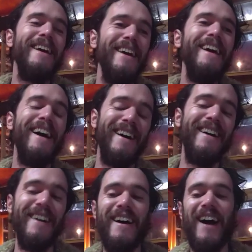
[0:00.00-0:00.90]
yeah,
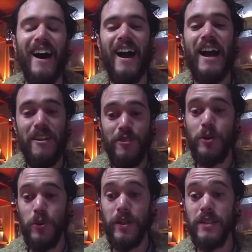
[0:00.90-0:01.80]
I, I, have a good
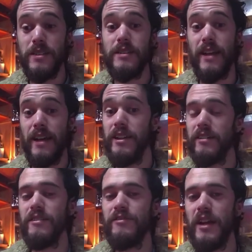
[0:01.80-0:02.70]
understanding of
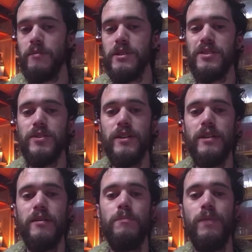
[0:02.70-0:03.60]
chemistry,
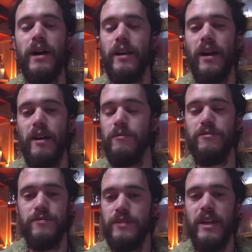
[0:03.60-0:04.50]
right. but I've
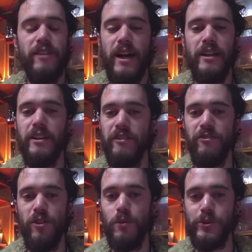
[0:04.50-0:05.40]
never had any
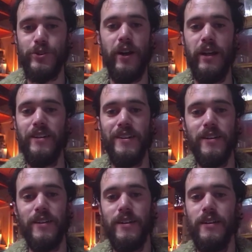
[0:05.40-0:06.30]
formal training.
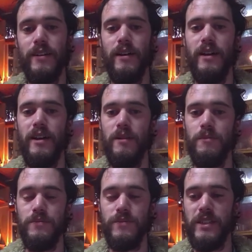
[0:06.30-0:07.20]
Um,
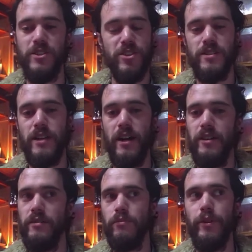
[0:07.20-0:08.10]
it just started
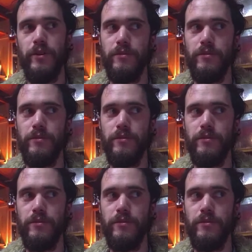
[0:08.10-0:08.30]
with